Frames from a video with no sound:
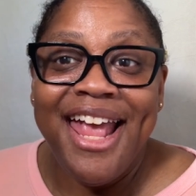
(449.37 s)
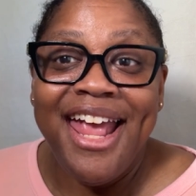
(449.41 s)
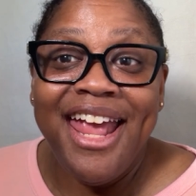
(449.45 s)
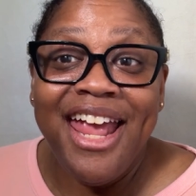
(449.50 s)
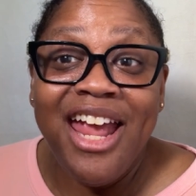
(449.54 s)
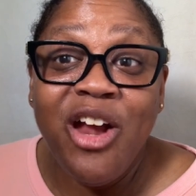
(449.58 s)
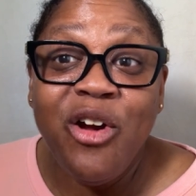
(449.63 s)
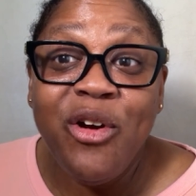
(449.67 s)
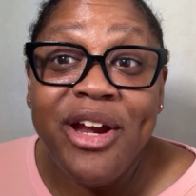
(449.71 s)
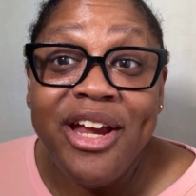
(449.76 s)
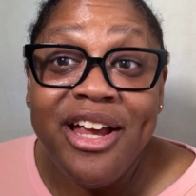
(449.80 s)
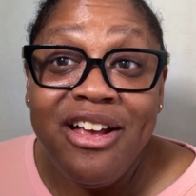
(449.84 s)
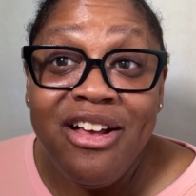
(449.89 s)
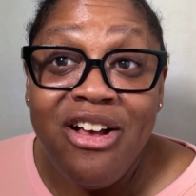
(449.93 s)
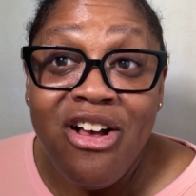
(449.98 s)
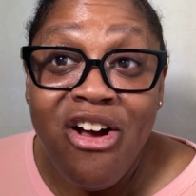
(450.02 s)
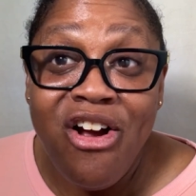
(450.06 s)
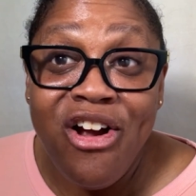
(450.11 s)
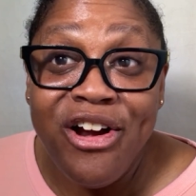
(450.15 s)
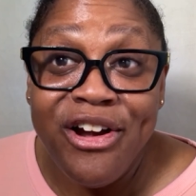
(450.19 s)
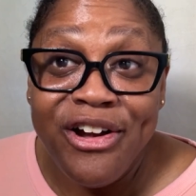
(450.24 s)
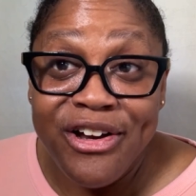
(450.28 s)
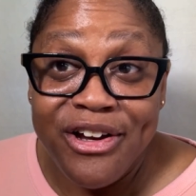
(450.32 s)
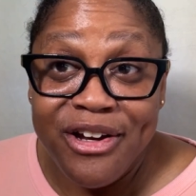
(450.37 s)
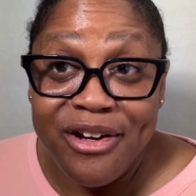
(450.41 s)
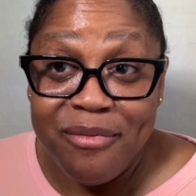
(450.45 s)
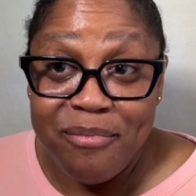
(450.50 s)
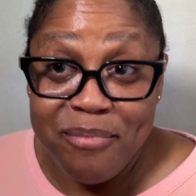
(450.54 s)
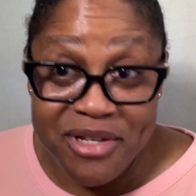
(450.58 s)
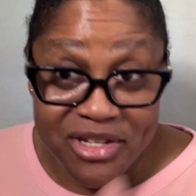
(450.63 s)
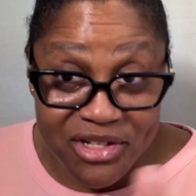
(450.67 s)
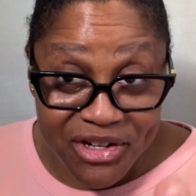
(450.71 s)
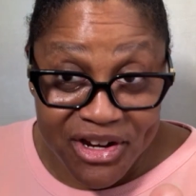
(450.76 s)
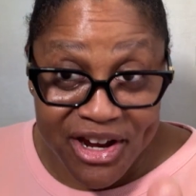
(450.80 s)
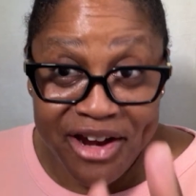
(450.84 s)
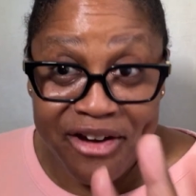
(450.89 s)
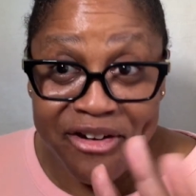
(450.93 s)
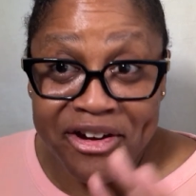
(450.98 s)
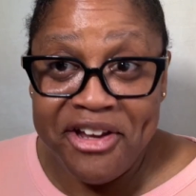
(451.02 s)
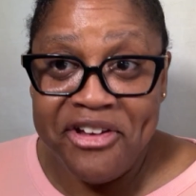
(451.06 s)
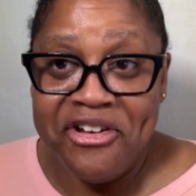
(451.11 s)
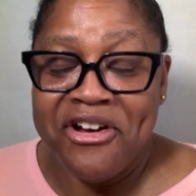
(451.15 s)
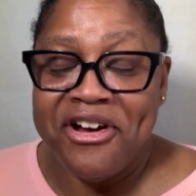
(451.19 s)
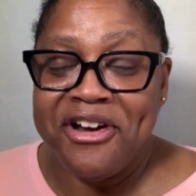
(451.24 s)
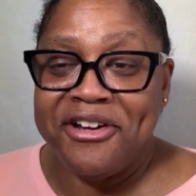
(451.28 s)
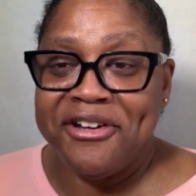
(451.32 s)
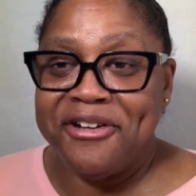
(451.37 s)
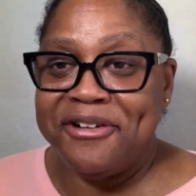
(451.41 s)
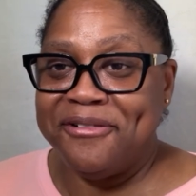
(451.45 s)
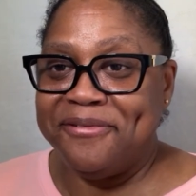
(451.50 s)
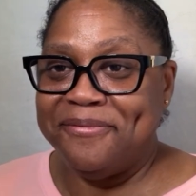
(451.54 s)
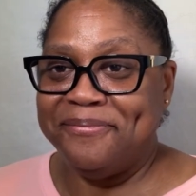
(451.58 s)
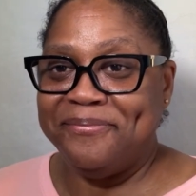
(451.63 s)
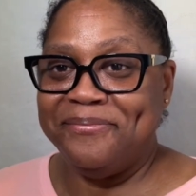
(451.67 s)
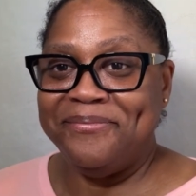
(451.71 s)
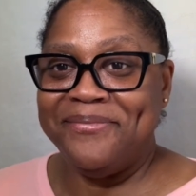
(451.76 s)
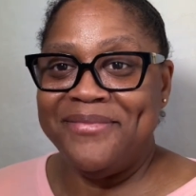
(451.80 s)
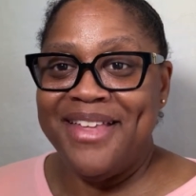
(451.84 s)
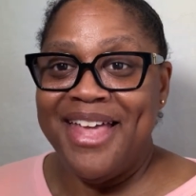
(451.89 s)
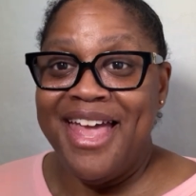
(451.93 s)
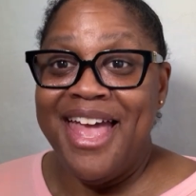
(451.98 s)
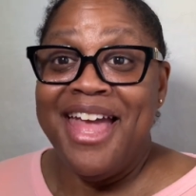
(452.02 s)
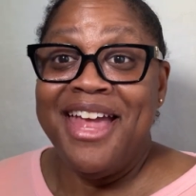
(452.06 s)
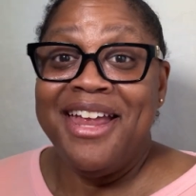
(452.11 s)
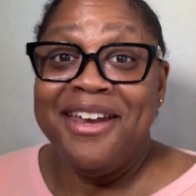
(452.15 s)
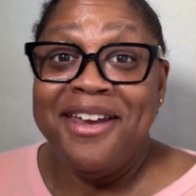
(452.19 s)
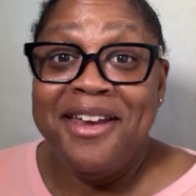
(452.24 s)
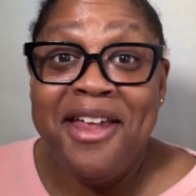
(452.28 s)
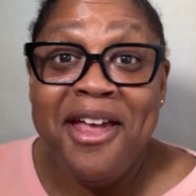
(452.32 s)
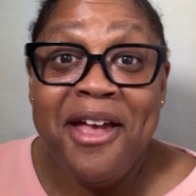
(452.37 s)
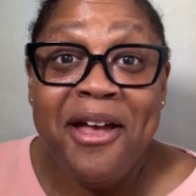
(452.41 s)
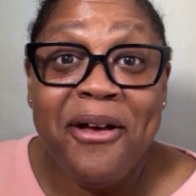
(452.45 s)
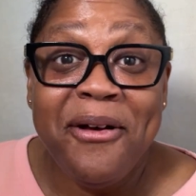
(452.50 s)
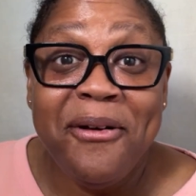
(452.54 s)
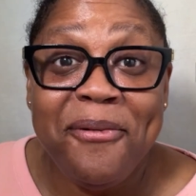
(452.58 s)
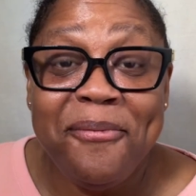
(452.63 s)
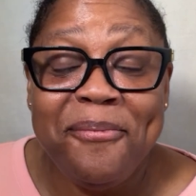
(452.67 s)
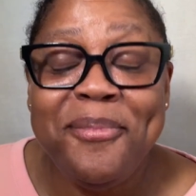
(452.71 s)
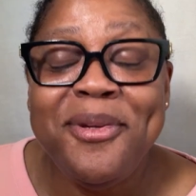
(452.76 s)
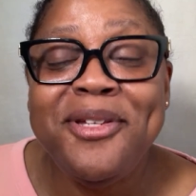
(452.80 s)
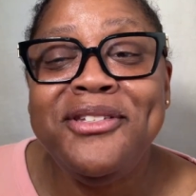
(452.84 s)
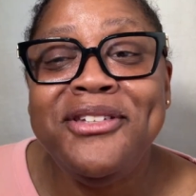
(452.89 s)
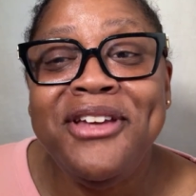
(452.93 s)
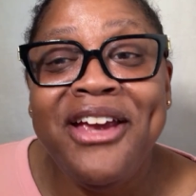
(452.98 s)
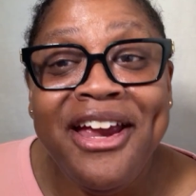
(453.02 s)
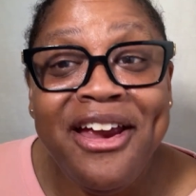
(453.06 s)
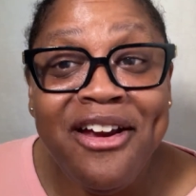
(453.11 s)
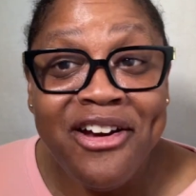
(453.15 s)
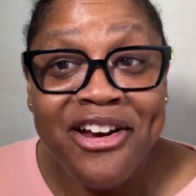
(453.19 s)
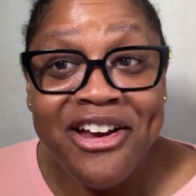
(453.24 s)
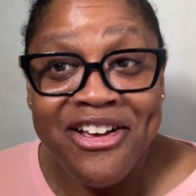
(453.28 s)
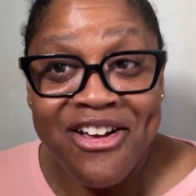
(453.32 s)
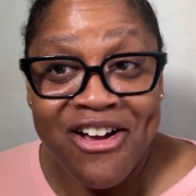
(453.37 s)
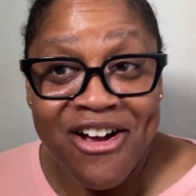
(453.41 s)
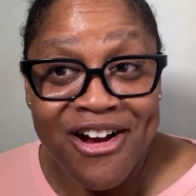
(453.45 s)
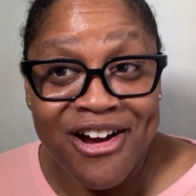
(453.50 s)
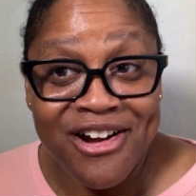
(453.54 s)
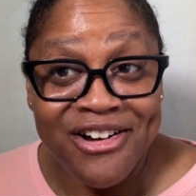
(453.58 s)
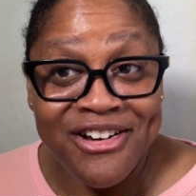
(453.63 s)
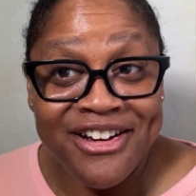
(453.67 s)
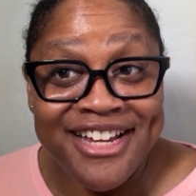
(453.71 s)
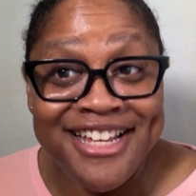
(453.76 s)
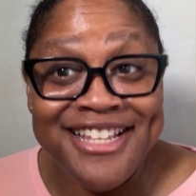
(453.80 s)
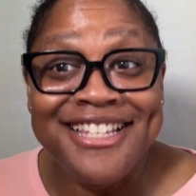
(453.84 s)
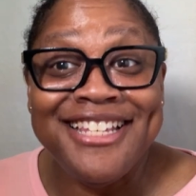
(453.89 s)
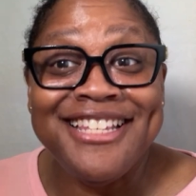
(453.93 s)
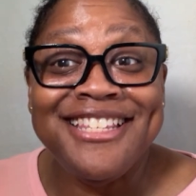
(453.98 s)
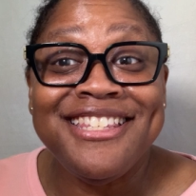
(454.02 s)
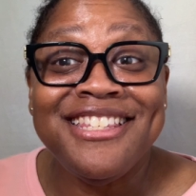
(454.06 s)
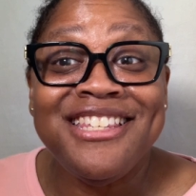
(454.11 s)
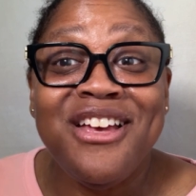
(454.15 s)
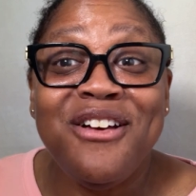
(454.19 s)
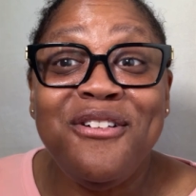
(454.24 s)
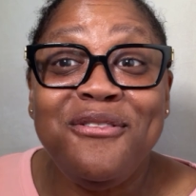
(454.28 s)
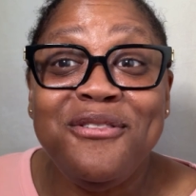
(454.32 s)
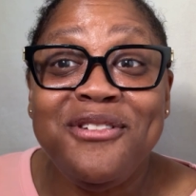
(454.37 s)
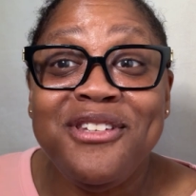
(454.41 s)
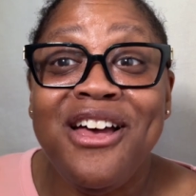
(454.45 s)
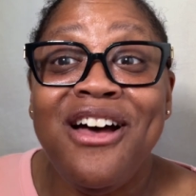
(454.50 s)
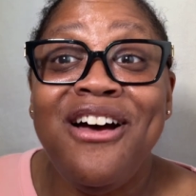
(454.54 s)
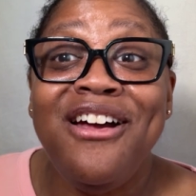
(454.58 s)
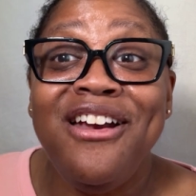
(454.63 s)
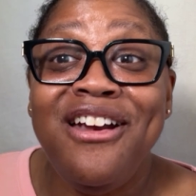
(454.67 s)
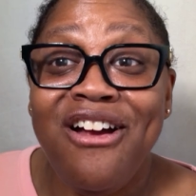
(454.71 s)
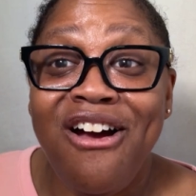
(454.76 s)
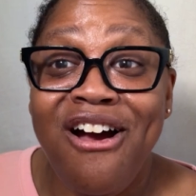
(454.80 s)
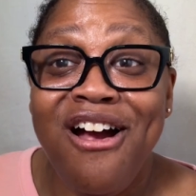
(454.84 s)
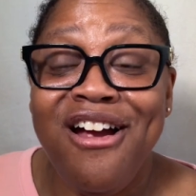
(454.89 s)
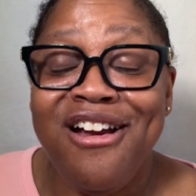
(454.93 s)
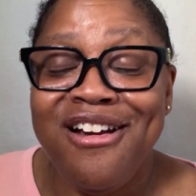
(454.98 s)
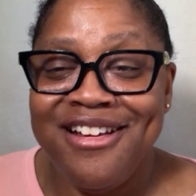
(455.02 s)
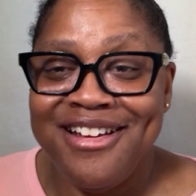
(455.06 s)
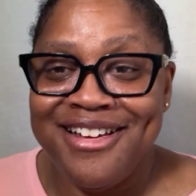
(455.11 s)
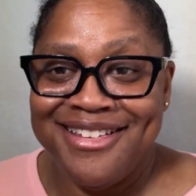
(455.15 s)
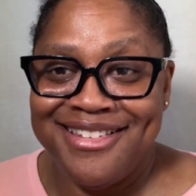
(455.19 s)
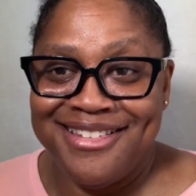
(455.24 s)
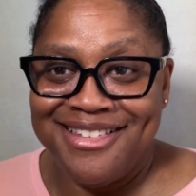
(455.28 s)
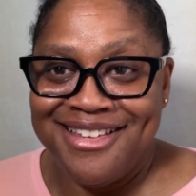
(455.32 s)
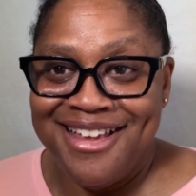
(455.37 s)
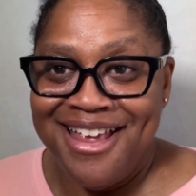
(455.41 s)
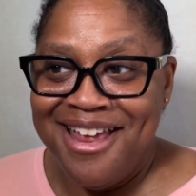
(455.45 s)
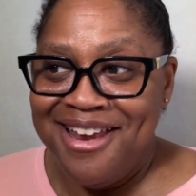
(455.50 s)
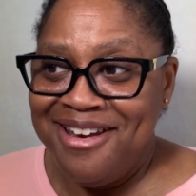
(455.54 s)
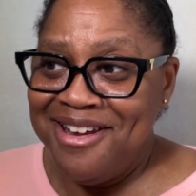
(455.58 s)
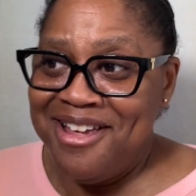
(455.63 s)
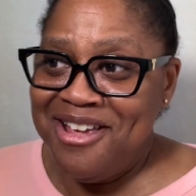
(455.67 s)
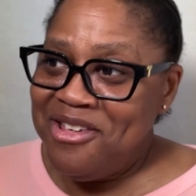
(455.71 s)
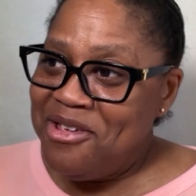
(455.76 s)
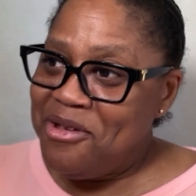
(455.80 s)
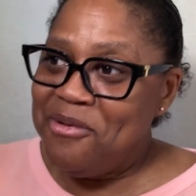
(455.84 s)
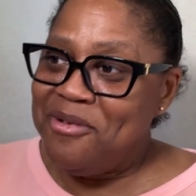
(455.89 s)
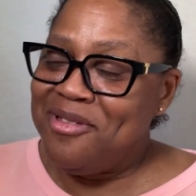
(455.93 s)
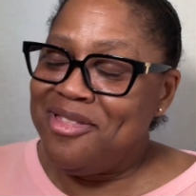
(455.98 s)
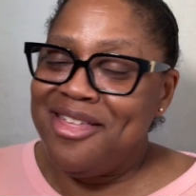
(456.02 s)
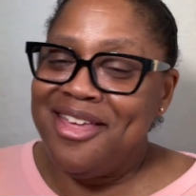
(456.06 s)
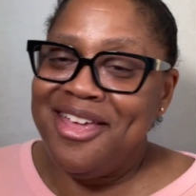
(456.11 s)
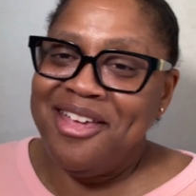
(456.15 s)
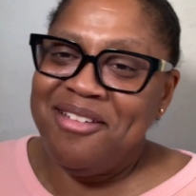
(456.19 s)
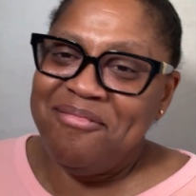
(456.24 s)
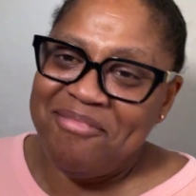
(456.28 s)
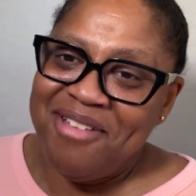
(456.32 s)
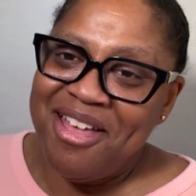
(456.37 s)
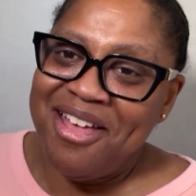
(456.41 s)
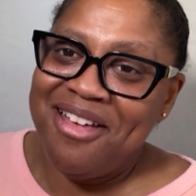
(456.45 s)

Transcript: Eric Carter, Mr. Eric Carter. Now, Mr. Eric Carter is a self-taught artist. Now, you would think,